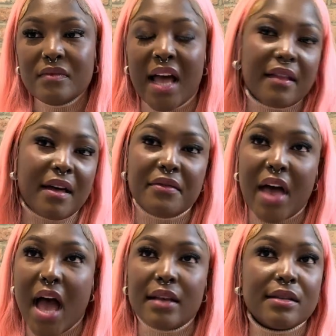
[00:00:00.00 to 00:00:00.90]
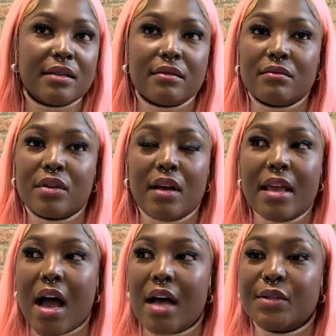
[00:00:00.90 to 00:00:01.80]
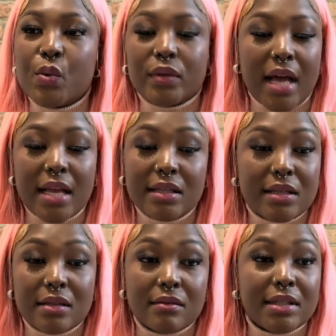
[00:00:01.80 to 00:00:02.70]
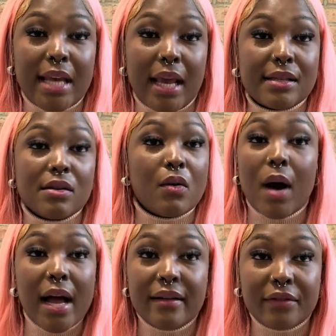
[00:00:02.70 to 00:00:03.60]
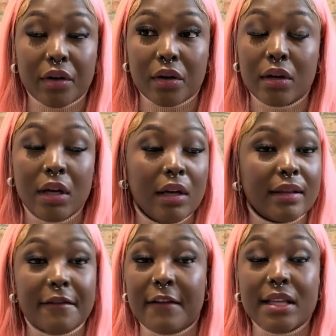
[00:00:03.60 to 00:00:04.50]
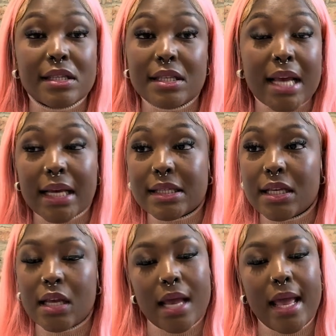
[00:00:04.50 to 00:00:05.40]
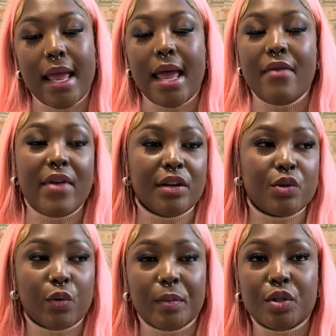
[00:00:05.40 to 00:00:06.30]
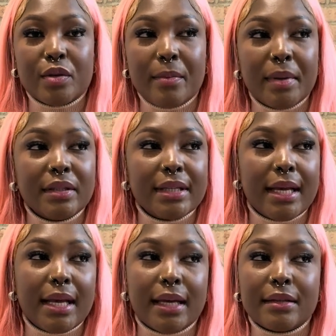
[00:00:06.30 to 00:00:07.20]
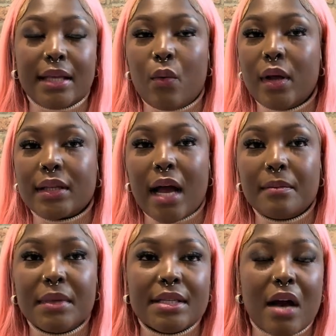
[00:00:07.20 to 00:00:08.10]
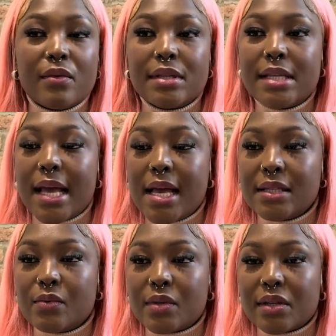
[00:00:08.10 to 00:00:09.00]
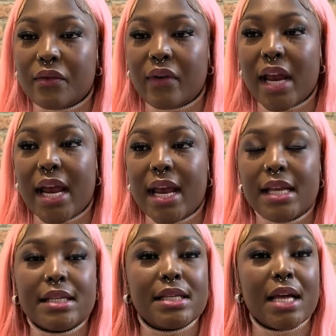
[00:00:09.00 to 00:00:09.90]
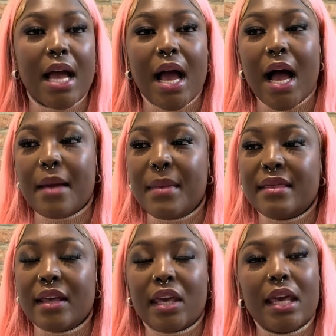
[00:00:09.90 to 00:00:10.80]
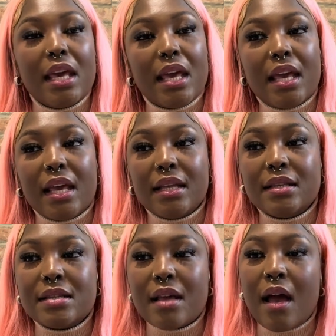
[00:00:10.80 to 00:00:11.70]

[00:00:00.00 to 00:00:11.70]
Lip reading: Other than that, yeah, I took that taxi or whatever, the fancy taxi, and then took me to the building. They welcomed me downstairs. It was great. I met the kids.